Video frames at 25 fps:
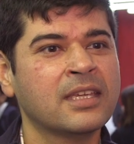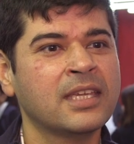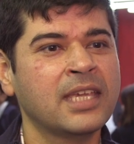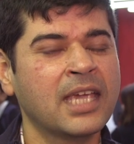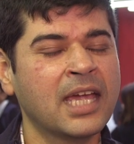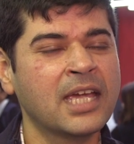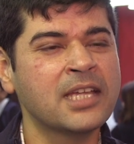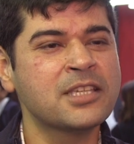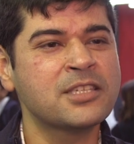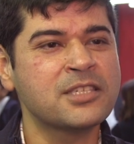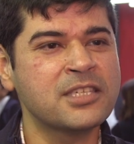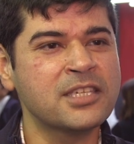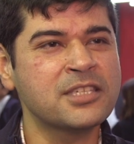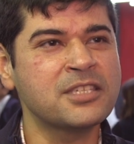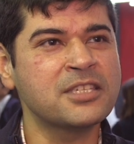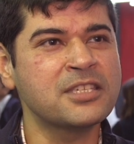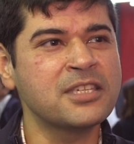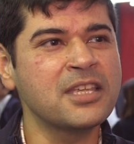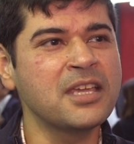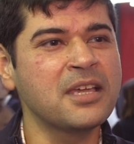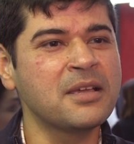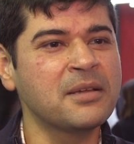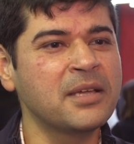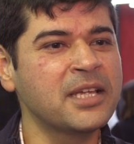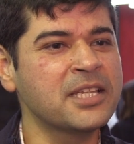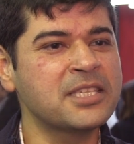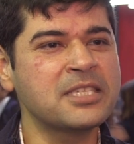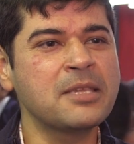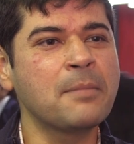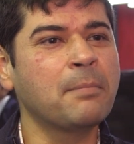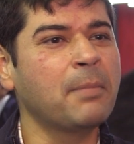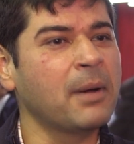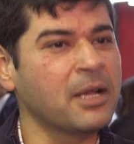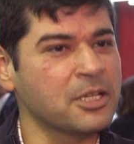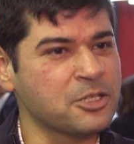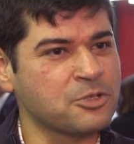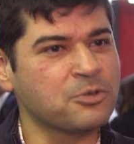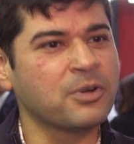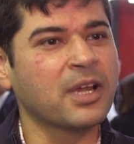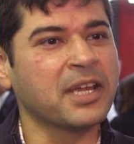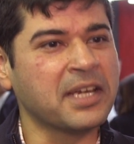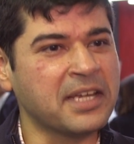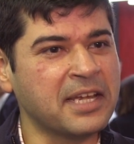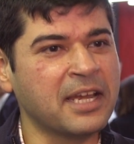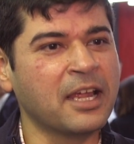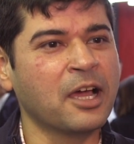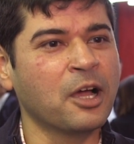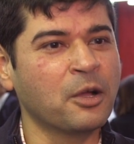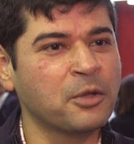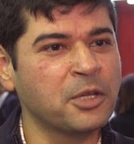Yeah, it's a buzz
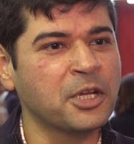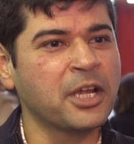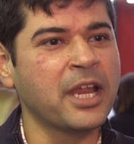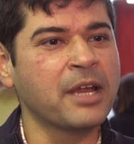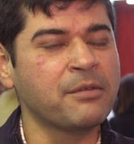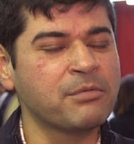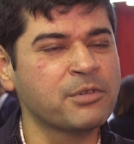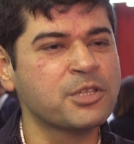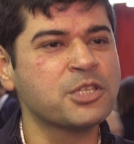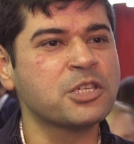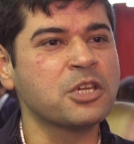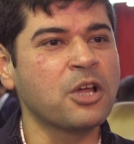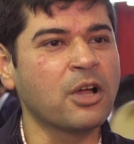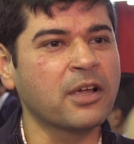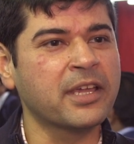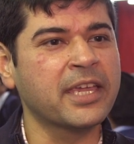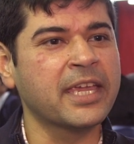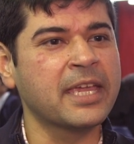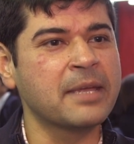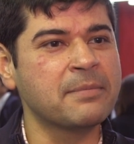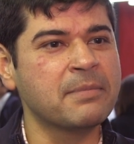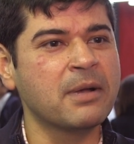right now. You know, everyone's talking